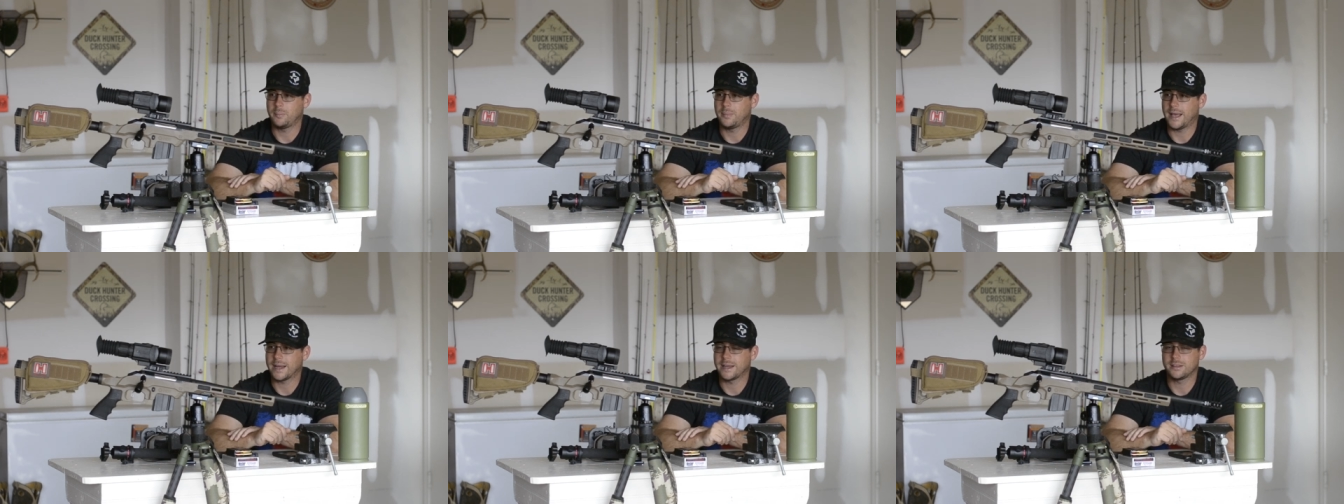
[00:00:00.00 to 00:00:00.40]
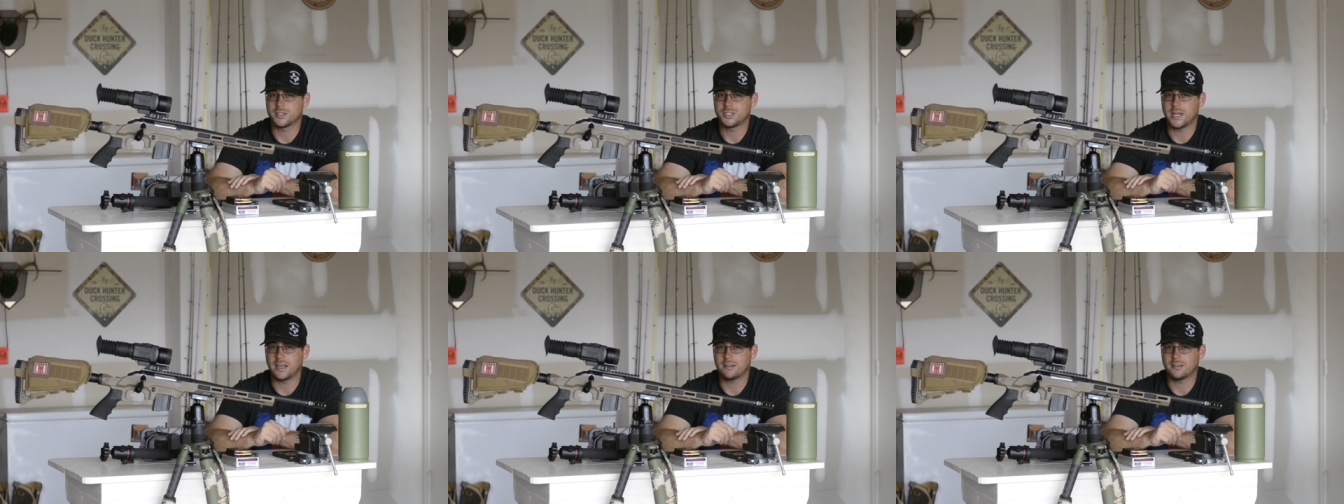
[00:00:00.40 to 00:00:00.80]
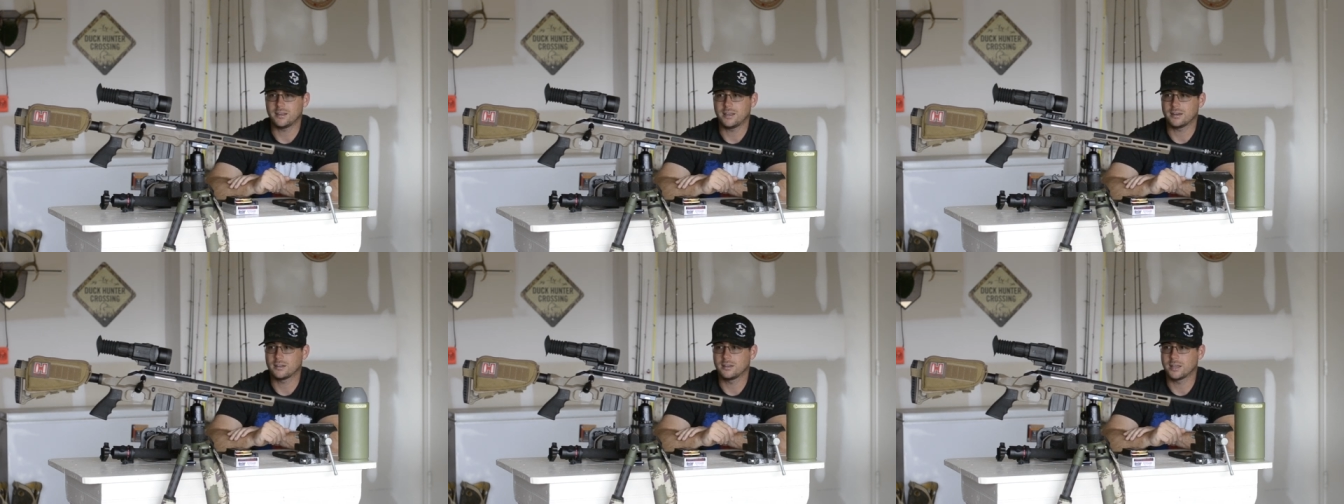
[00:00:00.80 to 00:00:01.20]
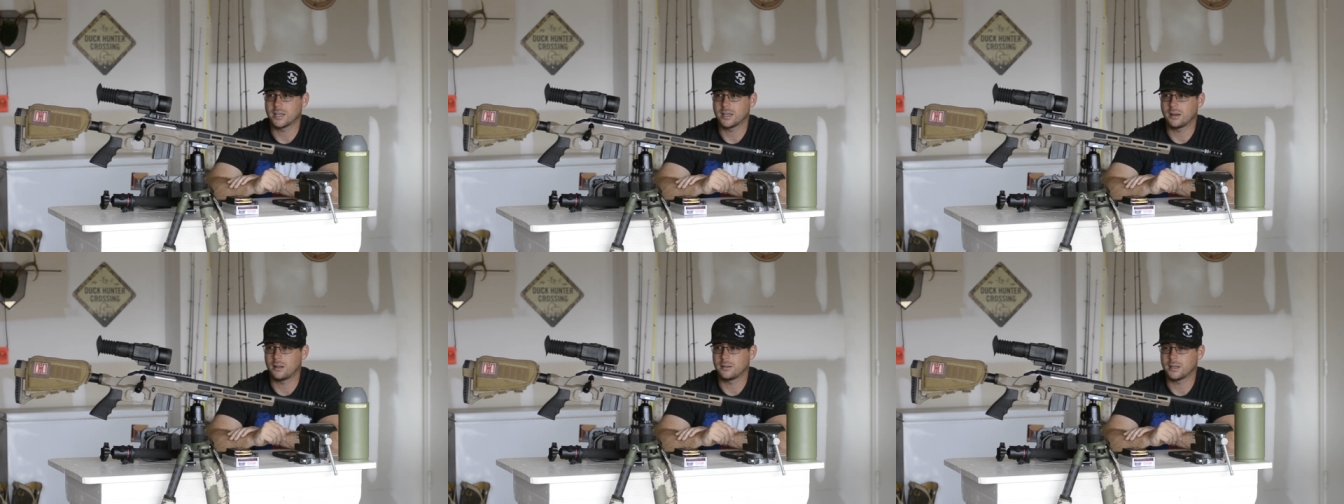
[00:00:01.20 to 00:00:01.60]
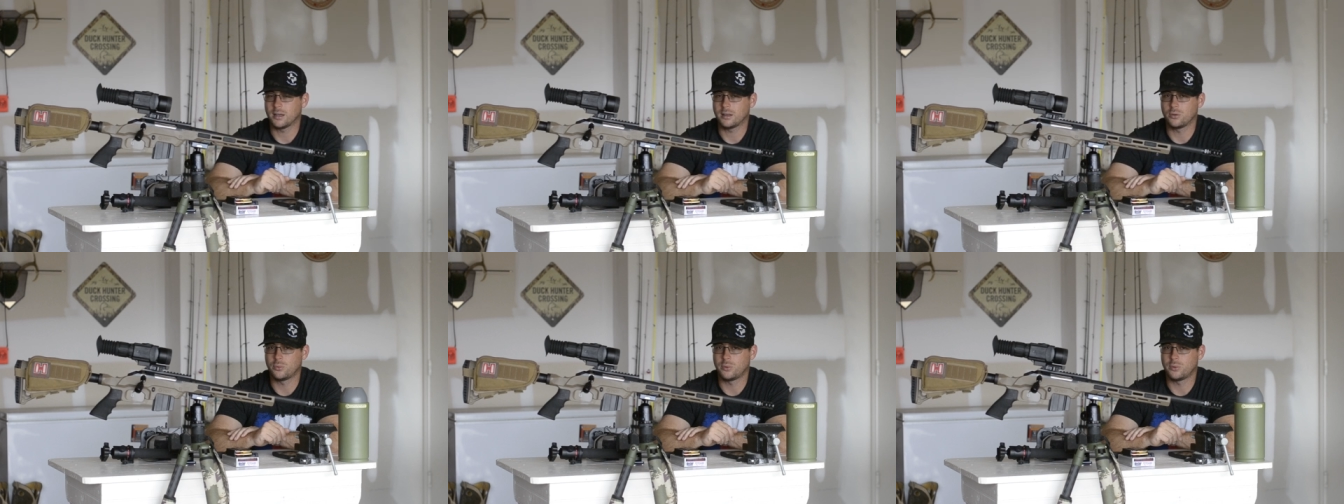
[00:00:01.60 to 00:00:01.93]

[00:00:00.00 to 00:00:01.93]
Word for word: and pop it back in the chassis and click